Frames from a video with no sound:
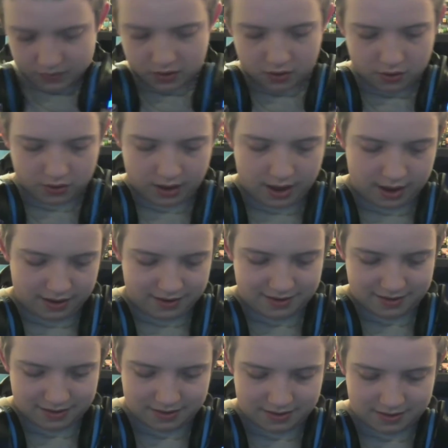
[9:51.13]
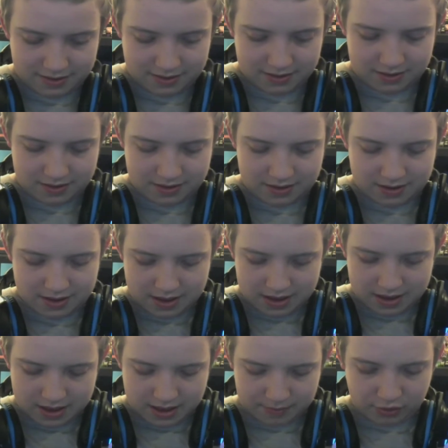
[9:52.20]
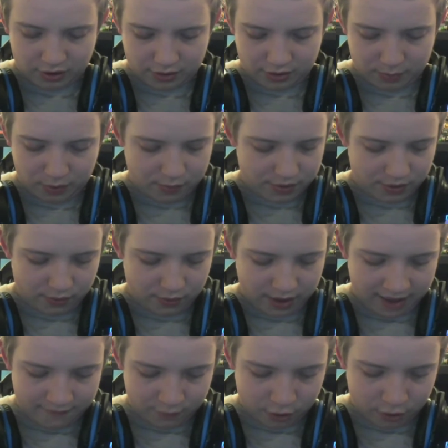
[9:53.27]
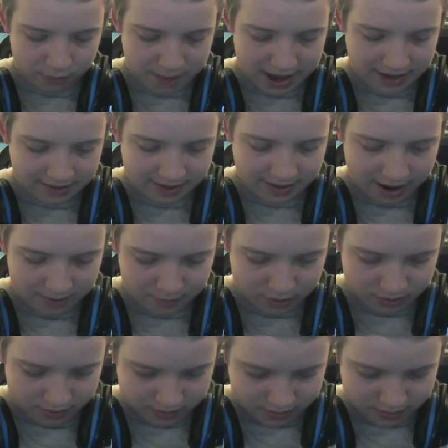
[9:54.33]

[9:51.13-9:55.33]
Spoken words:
Okay. So at this point, we don't have our main camera